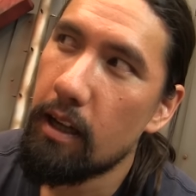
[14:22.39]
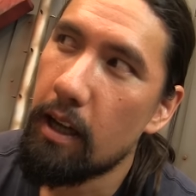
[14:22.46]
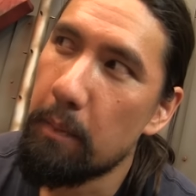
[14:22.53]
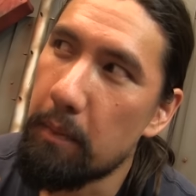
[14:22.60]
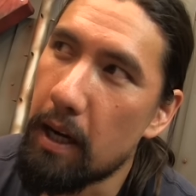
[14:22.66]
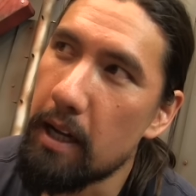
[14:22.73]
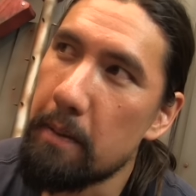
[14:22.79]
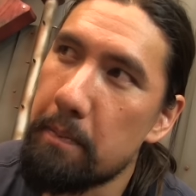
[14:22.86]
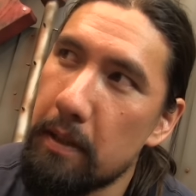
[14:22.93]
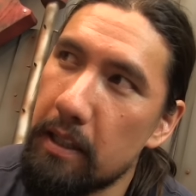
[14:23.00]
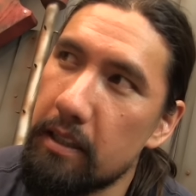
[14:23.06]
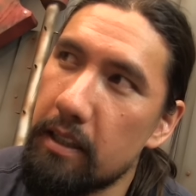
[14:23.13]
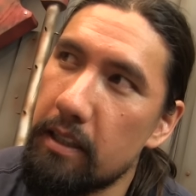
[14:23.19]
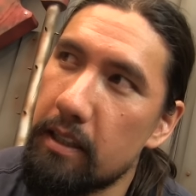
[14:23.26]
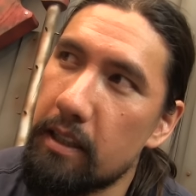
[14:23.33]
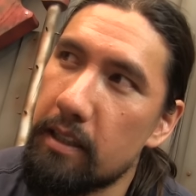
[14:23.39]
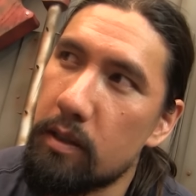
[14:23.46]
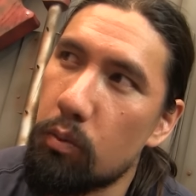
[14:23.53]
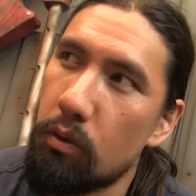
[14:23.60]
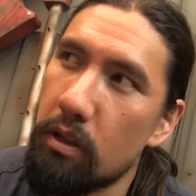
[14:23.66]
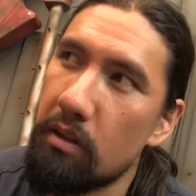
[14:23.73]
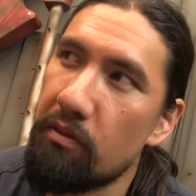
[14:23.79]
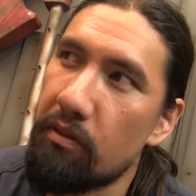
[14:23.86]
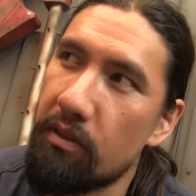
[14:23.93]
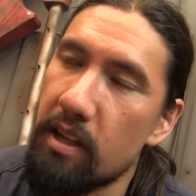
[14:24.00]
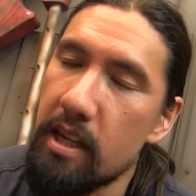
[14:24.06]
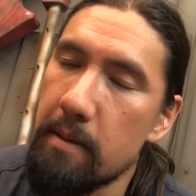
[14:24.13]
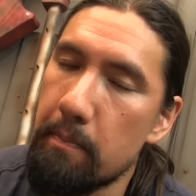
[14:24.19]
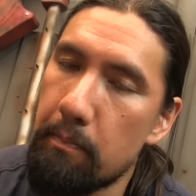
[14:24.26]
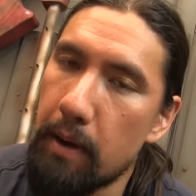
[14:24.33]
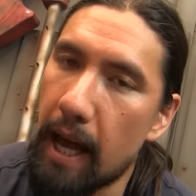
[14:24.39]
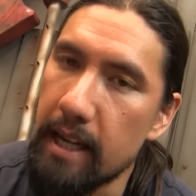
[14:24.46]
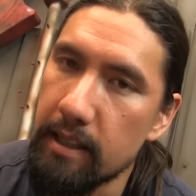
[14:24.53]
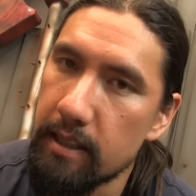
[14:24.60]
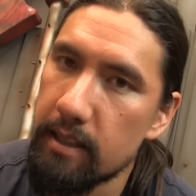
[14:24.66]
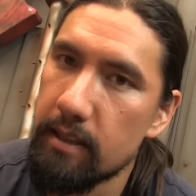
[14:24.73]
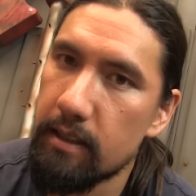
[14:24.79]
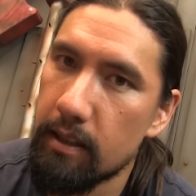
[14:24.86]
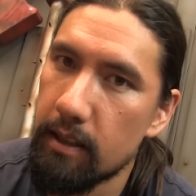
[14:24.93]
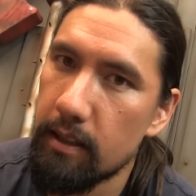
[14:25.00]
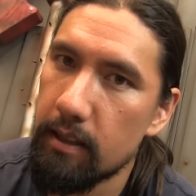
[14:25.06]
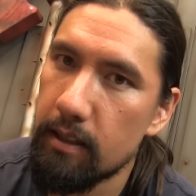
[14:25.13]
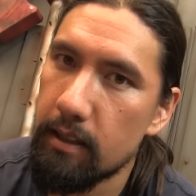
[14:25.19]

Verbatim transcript: in my opinion it's one of the best